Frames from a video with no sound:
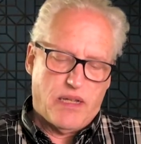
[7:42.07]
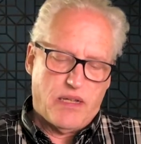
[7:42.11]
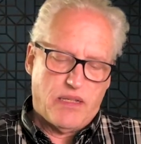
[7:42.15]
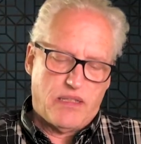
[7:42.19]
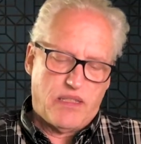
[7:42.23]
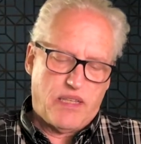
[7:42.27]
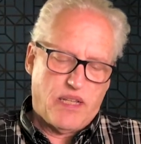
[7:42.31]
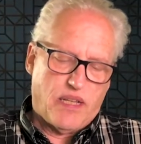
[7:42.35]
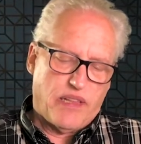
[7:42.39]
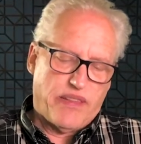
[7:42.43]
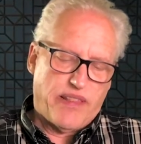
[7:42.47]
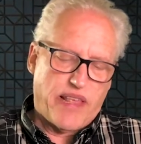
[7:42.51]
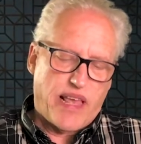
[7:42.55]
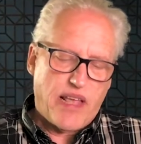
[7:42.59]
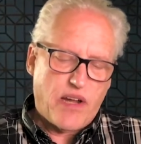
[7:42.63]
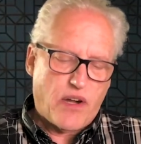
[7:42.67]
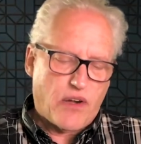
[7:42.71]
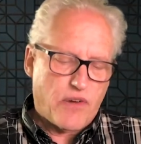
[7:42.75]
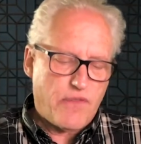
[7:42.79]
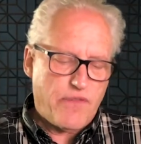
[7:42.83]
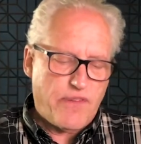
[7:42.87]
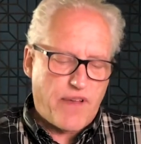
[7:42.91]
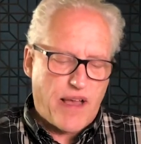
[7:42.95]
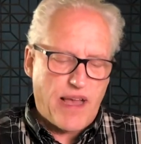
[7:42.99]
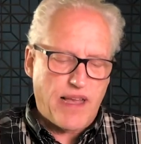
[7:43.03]
till they
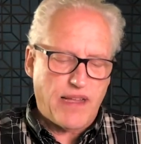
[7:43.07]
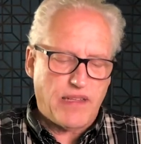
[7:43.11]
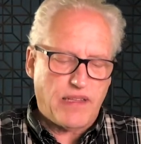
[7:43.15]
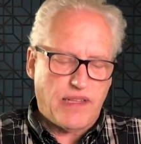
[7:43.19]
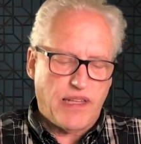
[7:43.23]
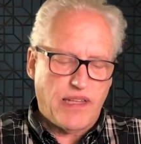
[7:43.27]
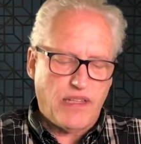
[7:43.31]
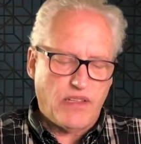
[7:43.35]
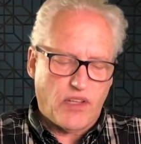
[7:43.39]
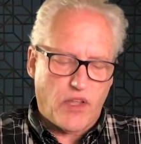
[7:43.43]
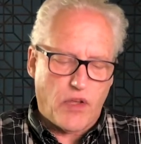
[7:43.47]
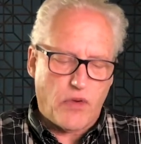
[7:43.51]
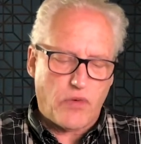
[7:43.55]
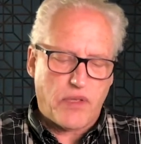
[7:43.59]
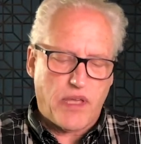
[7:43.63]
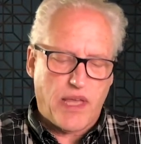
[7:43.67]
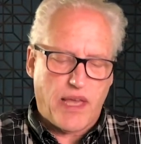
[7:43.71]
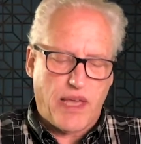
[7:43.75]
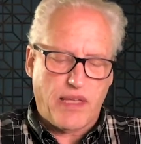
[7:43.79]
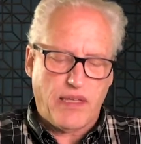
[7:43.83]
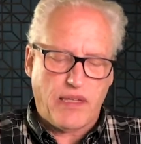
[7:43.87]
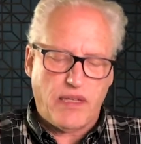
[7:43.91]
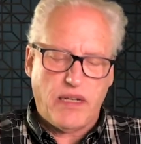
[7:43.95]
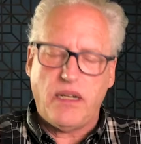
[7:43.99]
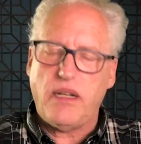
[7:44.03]
are finally
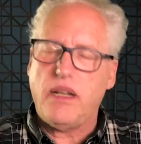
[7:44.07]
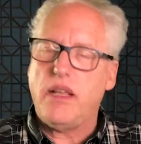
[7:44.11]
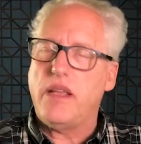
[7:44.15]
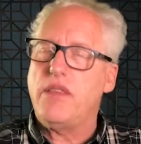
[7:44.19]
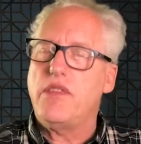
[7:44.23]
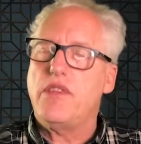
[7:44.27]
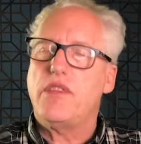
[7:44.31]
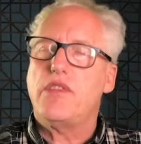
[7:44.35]
located in